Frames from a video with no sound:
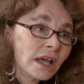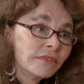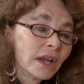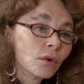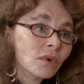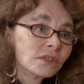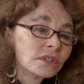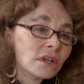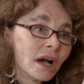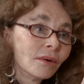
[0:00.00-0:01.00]
There was
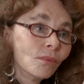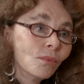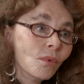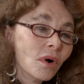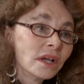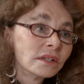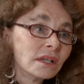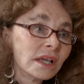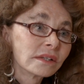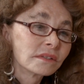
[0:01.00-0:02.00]
not
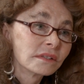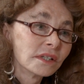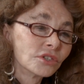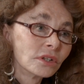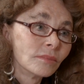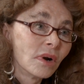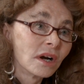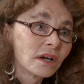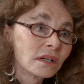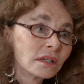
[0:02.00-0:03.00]
one excision
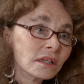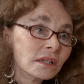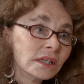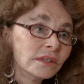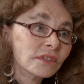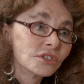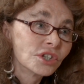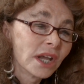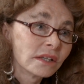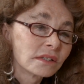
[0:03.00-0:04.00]
mark in the
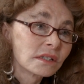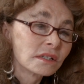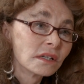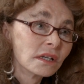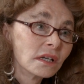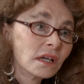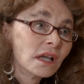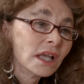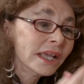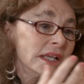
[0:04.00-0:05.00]
chest,
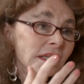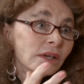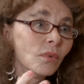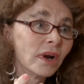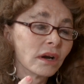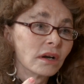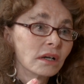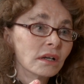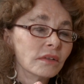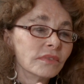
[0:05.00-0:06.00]
anywhere
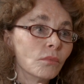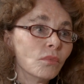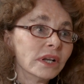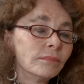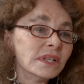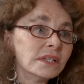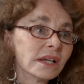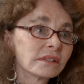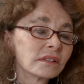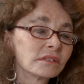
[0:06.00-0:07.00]
that would have been
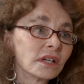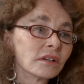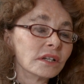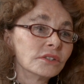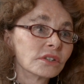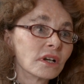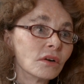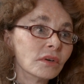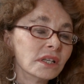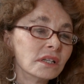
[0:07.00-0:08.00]
necessary to
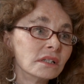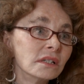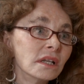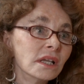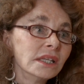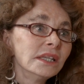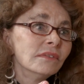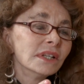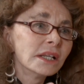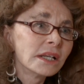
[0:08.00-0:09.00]
go in,
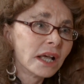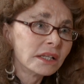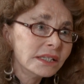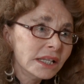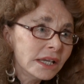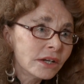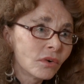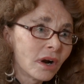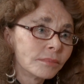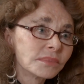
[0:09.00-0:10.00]
even in a
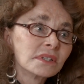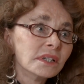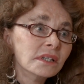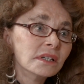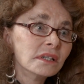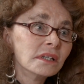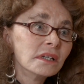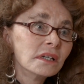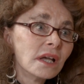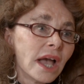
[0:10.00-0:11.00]
necropsy,
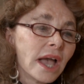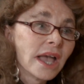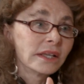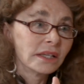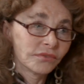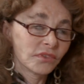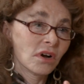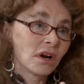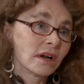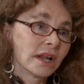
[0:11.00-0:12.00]
and get the
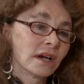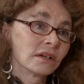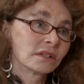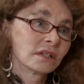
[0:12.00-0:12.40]
heart out."